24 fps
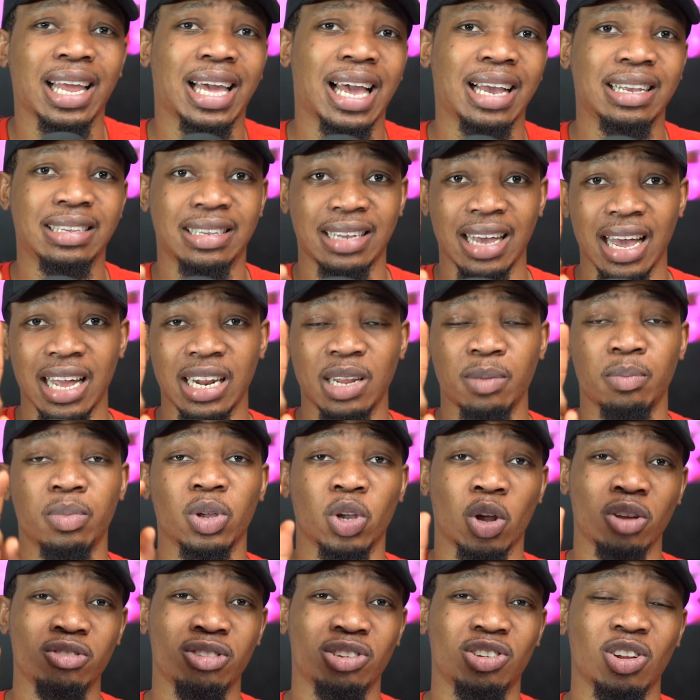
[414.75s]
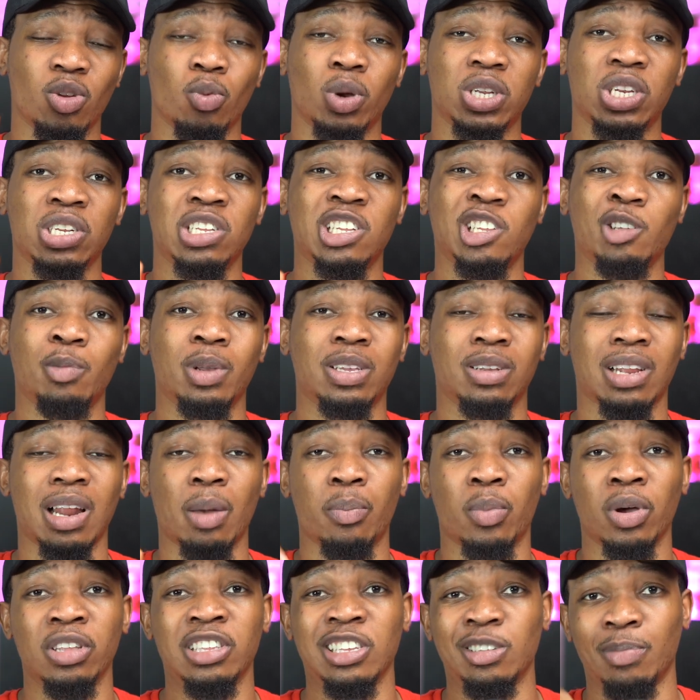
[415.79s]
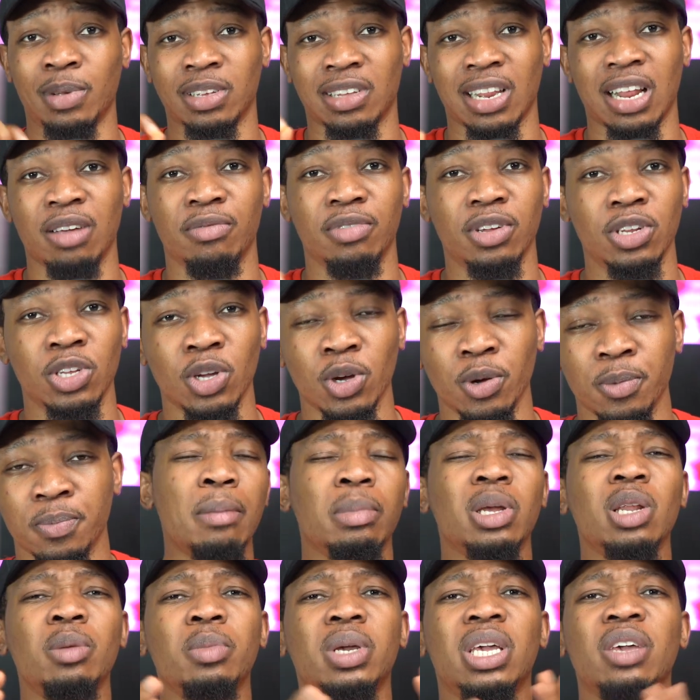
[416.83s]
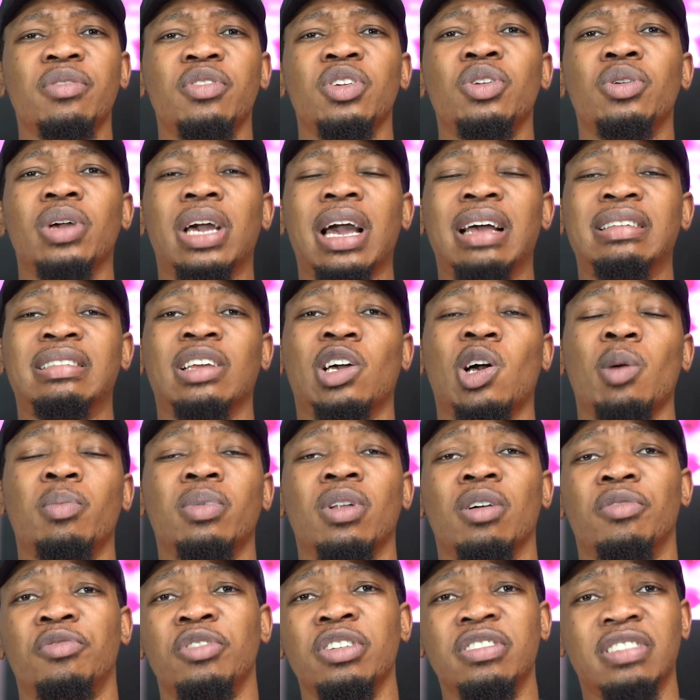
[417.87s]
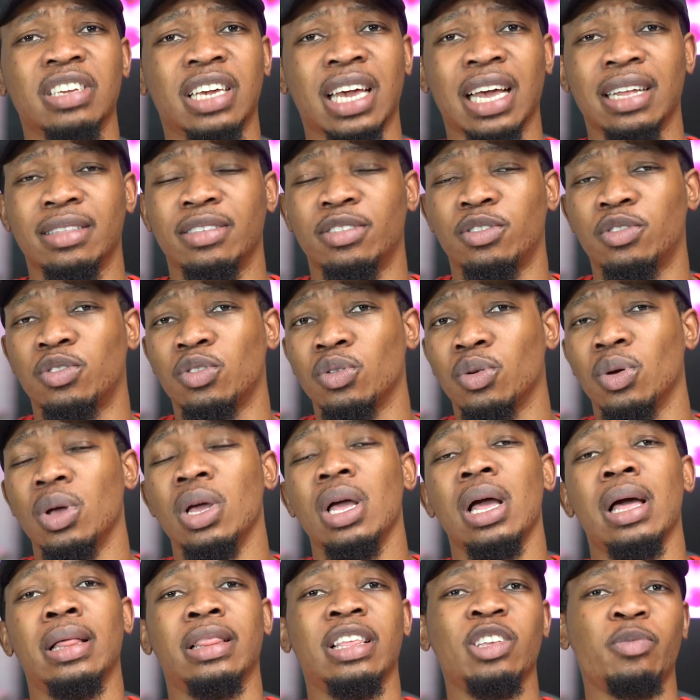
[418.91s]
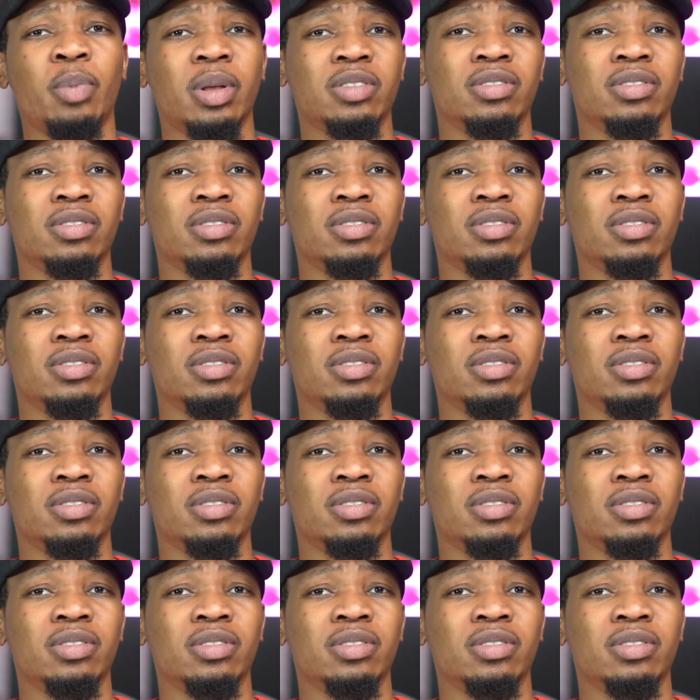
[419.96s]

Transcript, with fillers: And like I said, because you're actually watching this particular point in this particular video, I'm going to be giving you guys a couple of free tickets to this